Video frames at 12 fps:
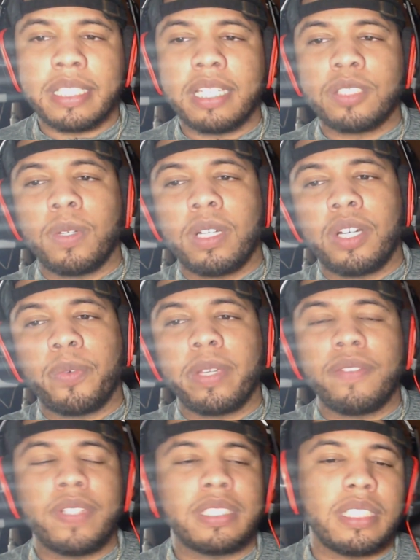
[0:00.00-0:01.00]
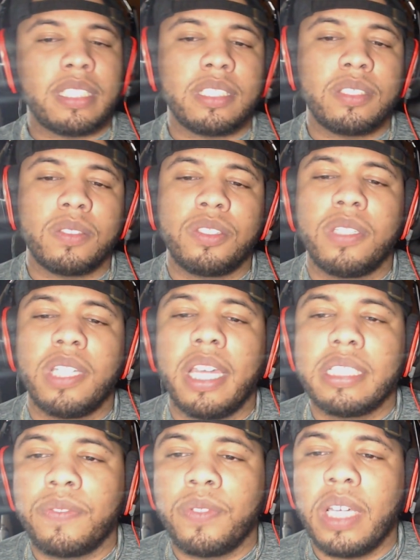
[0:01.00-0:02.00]
I just wanted to revisit this with you
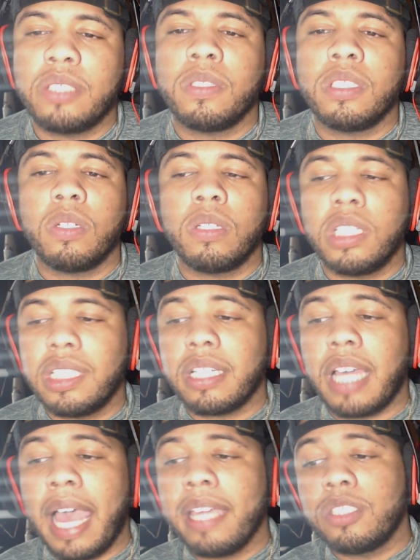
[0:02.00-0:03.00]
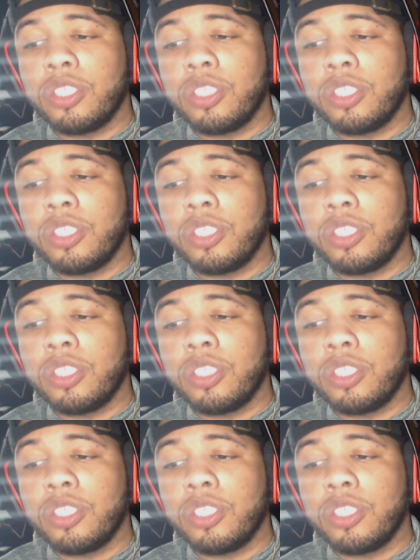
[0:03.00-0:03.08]
guys. If you guys want to go look, I